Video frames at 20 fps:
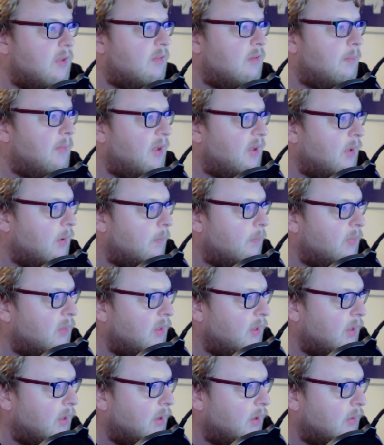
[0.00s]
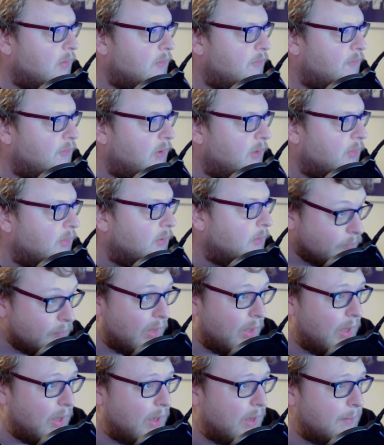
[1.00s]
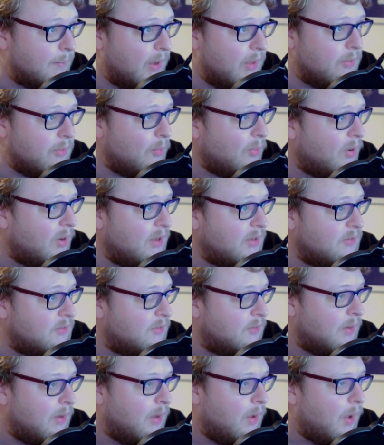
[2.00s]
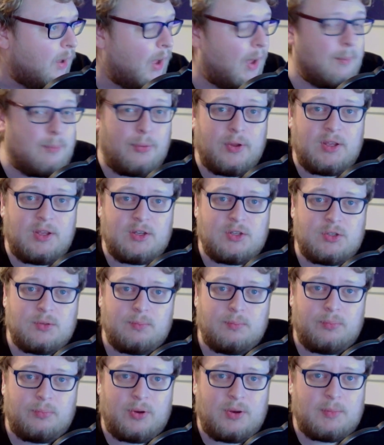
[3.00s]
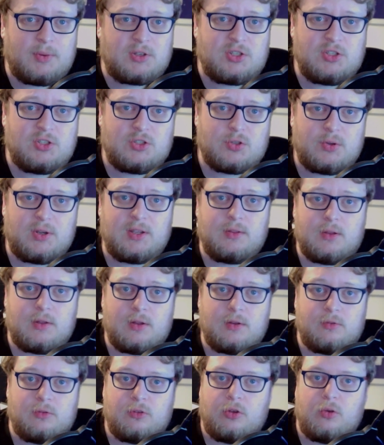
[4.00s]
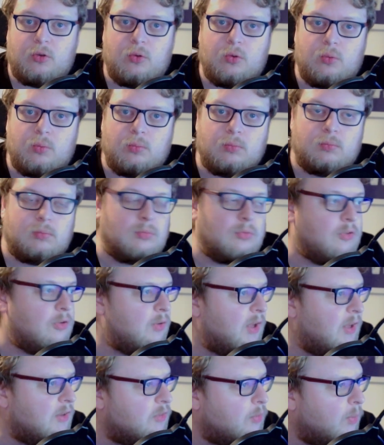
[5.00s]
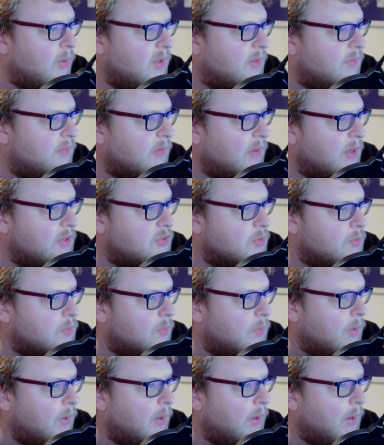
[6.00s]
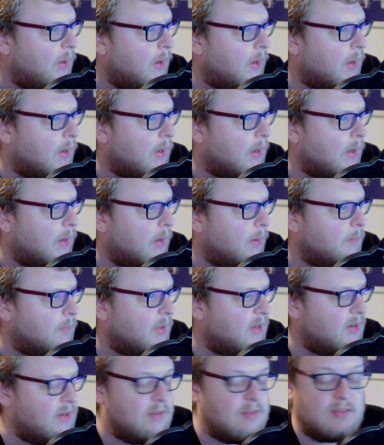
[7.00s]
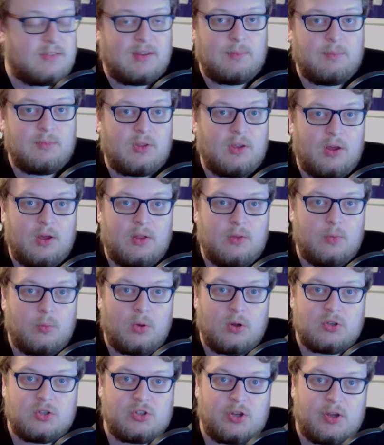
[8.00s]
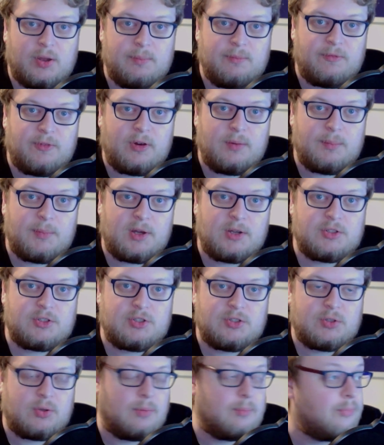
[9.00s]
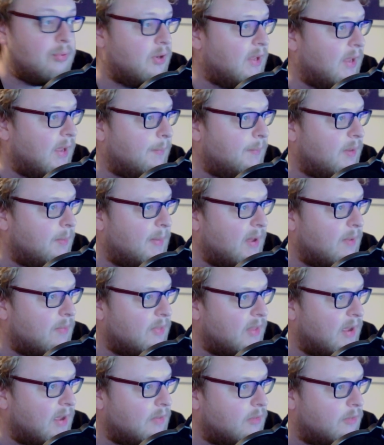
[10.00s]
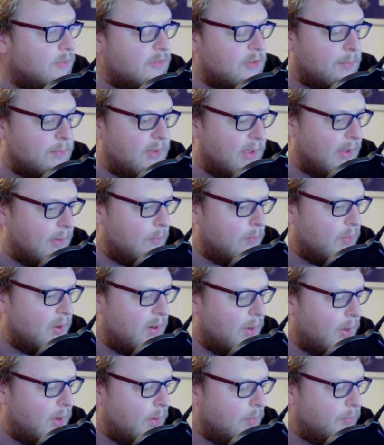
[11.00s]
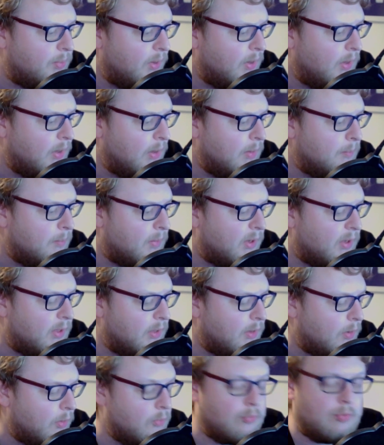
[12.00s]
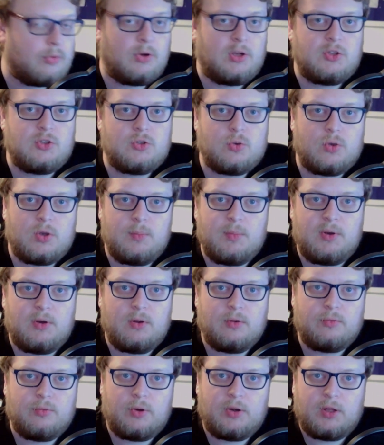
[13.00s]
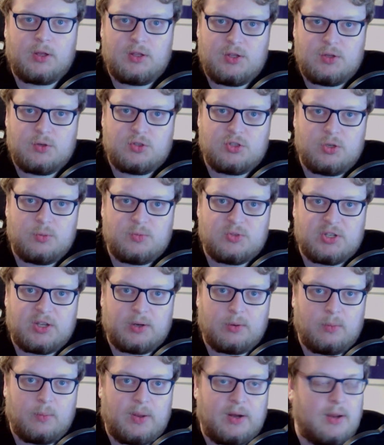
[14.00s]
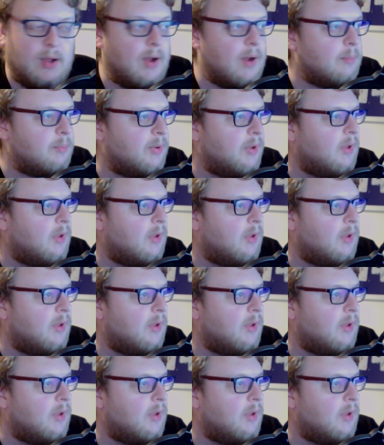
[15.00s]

to make up the 5th. Otherwise, I'm pretty much enjoying the two days a week schedule. It didn't seem to hurt the watch time very much, so I'm pretty happy about that. The sub count went up. My overall enjoyment of running a YouTube channel went up.